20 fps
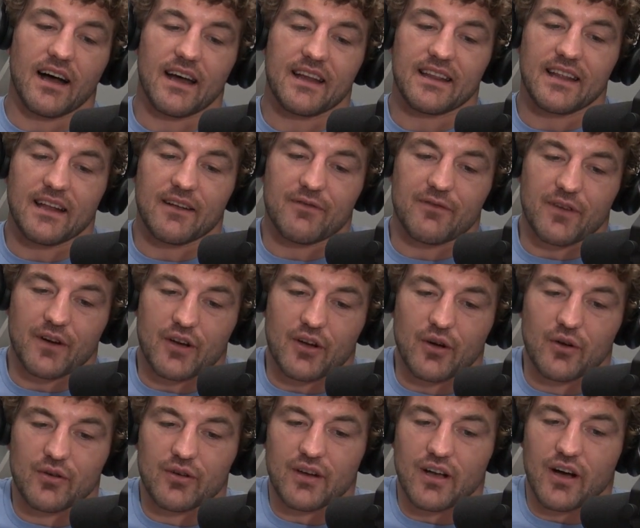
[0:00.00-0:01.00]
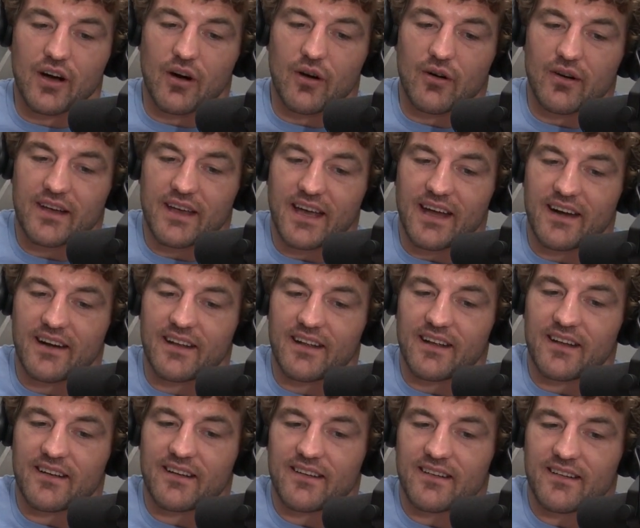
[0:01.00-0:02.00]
and then Facundo Kennedy.